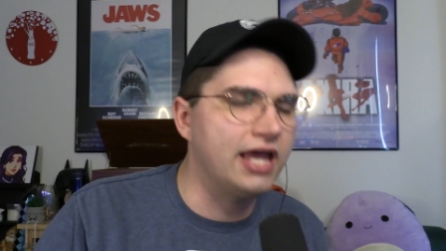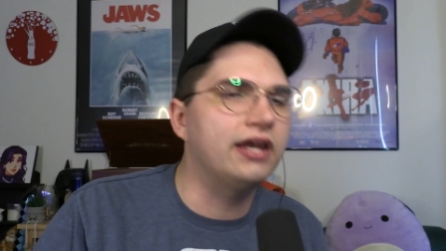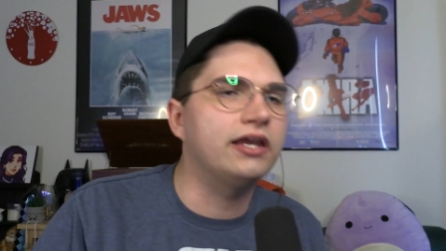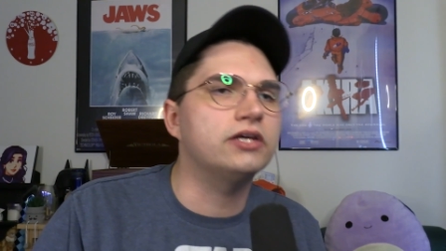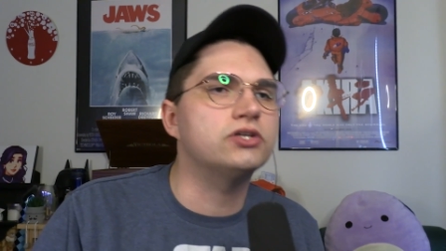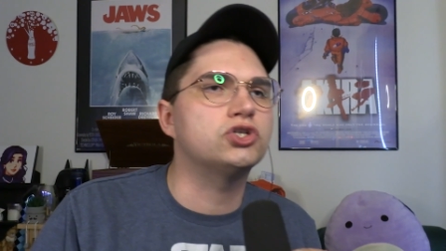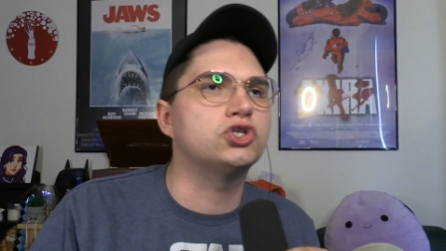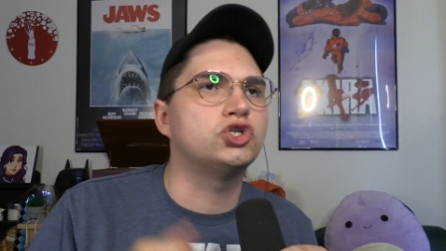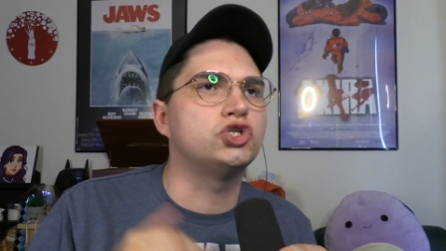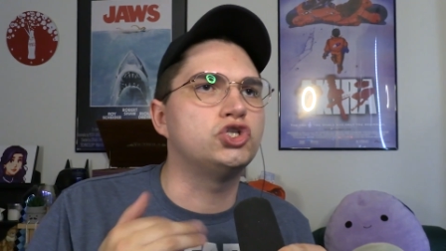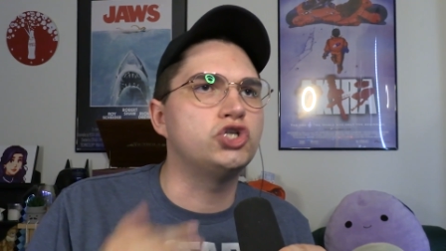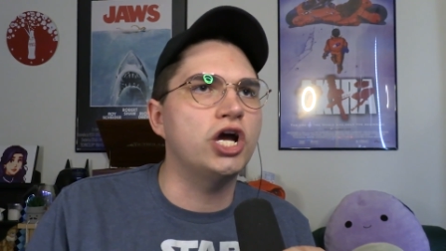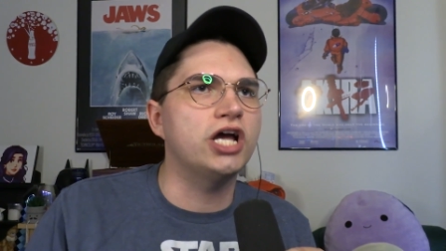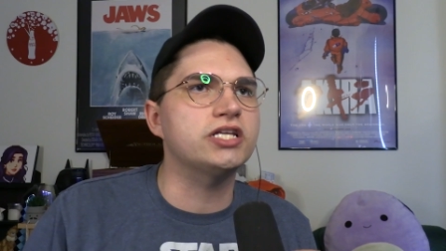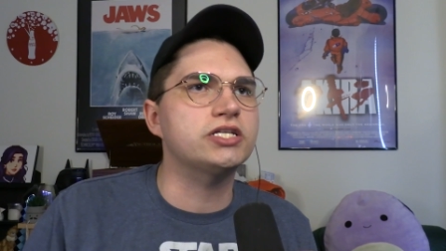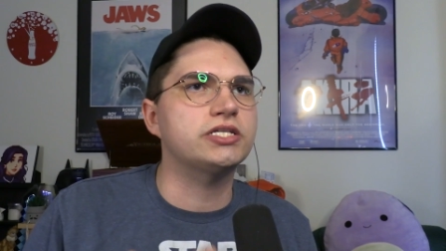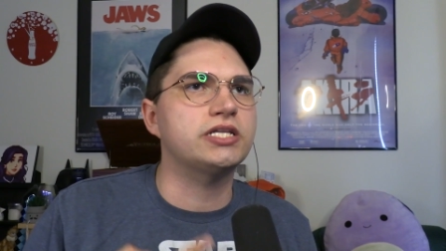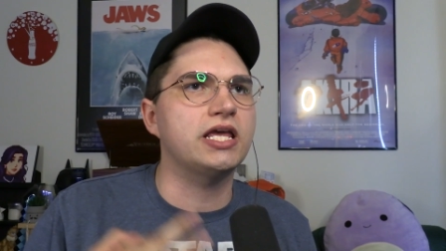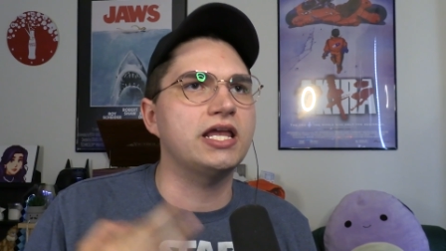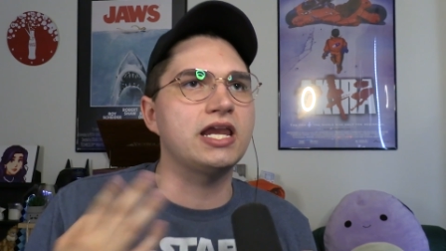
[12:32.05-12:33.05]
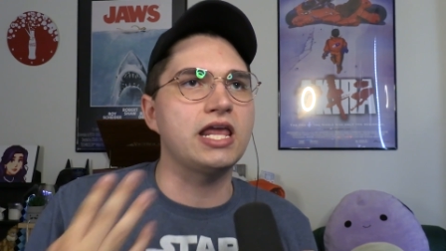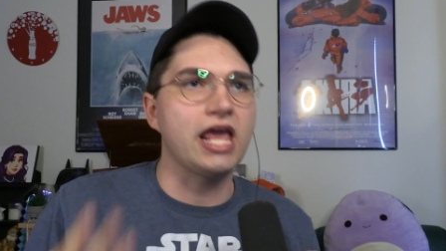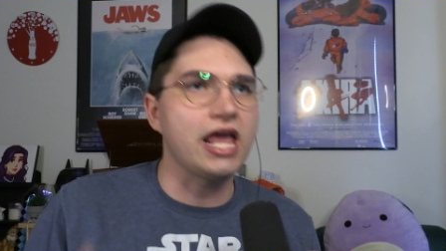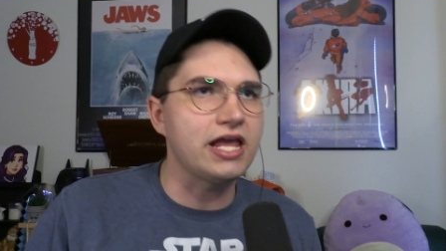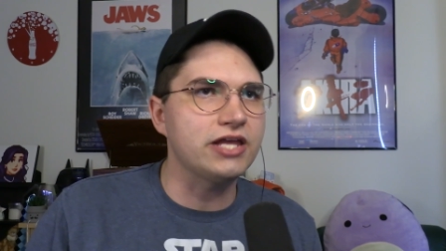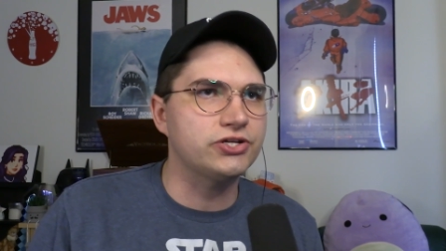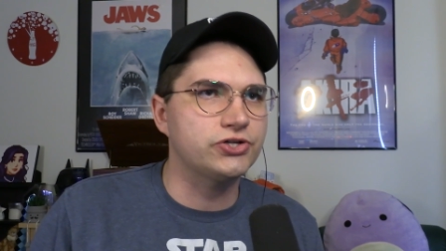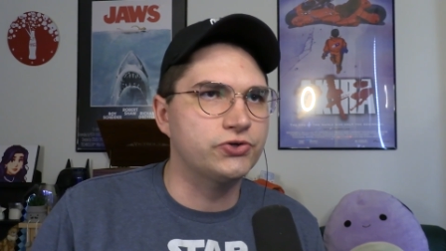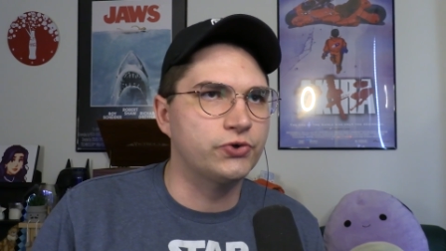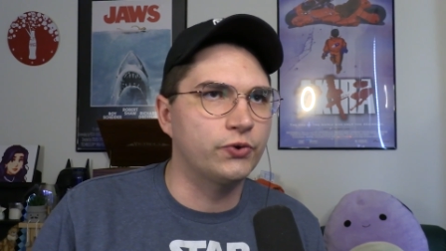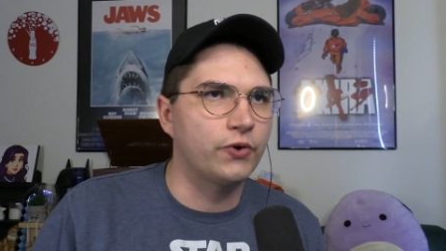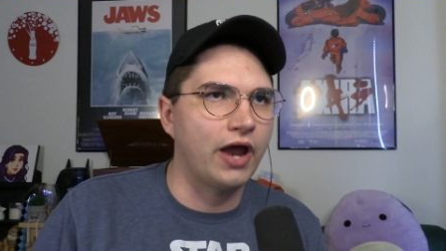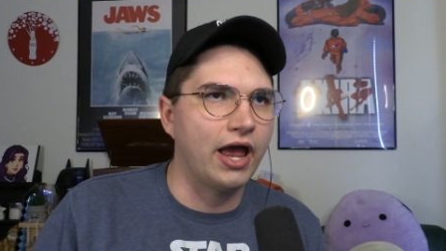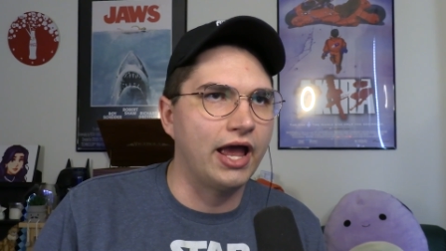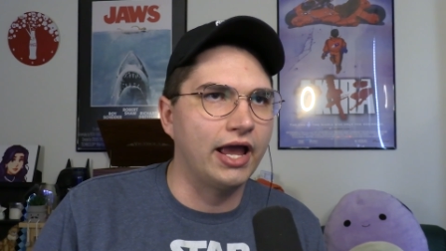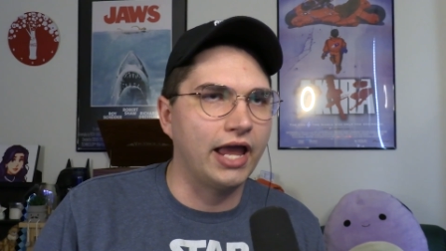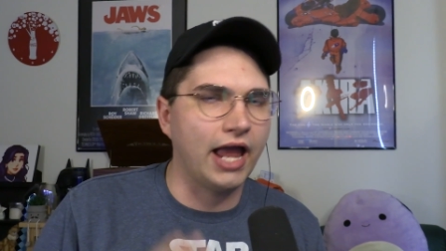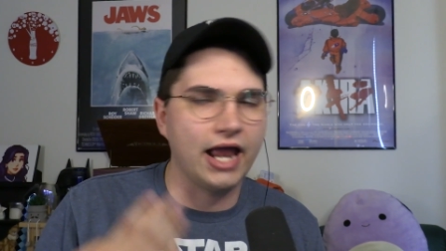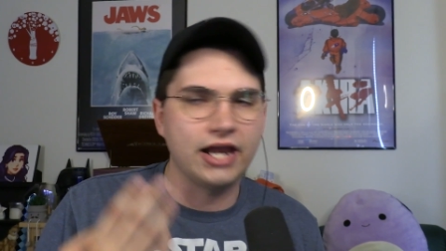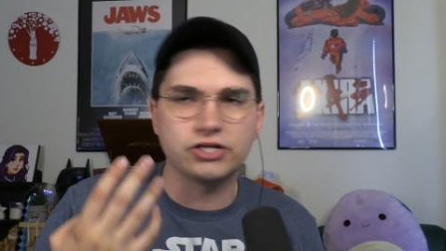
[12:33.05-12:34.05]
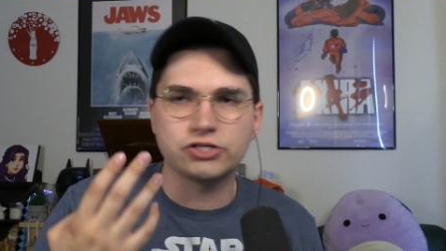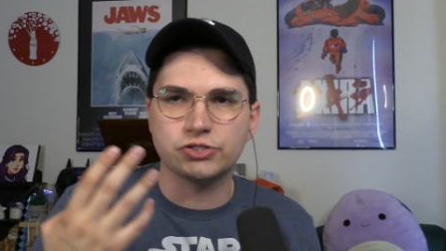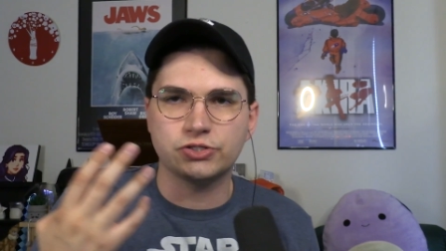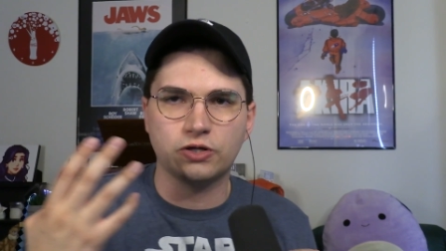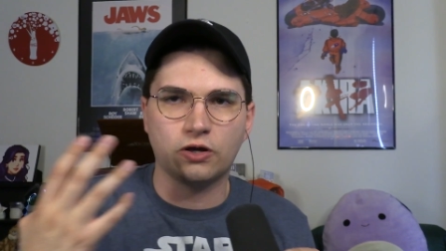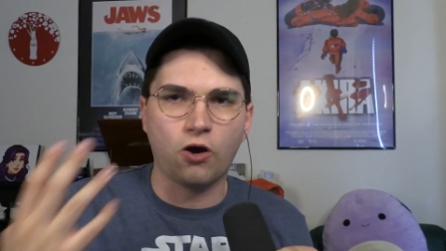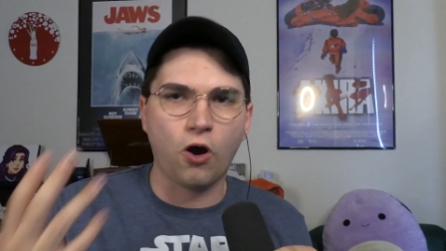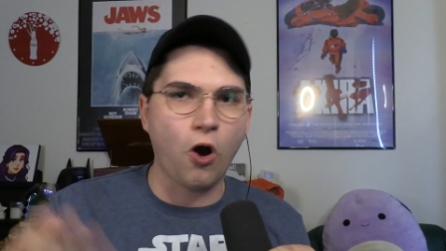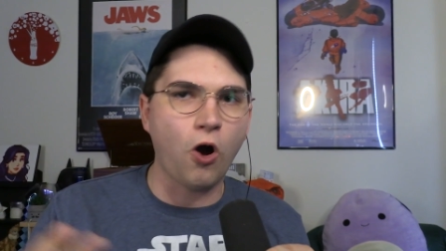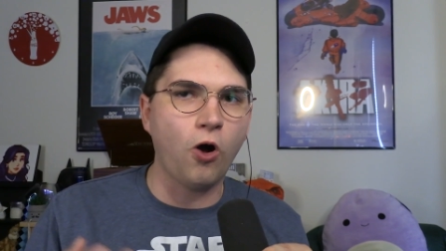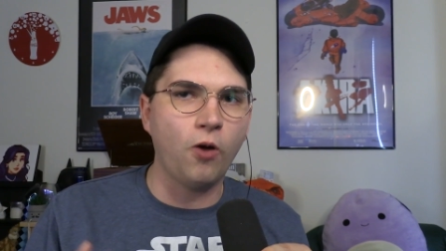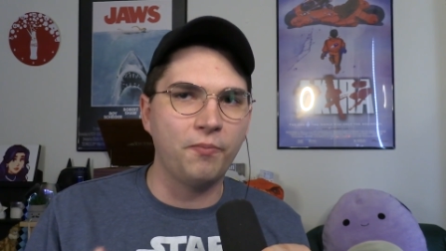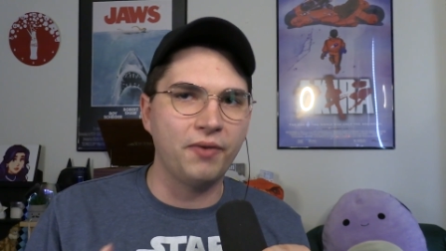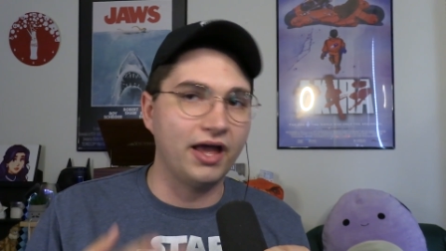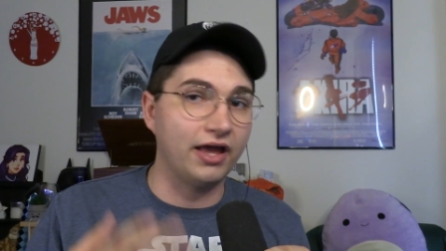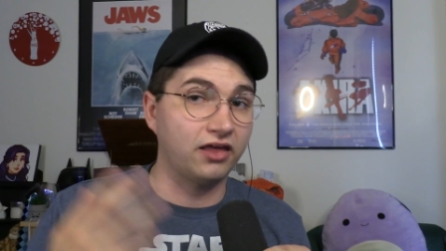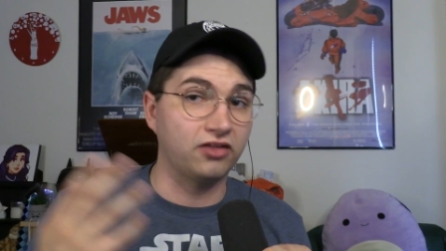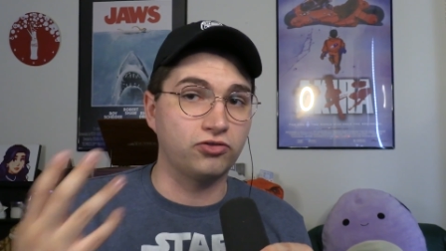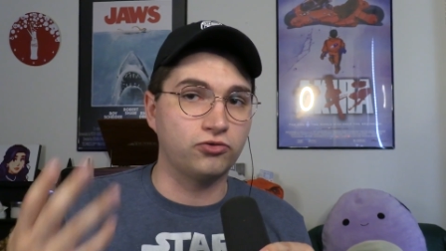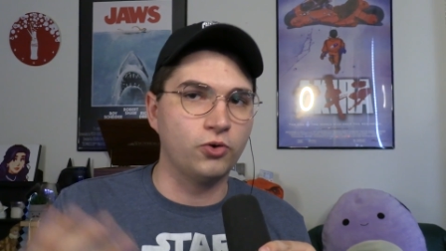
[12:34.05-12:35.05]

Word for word: it is just an Easter egg and just a callback,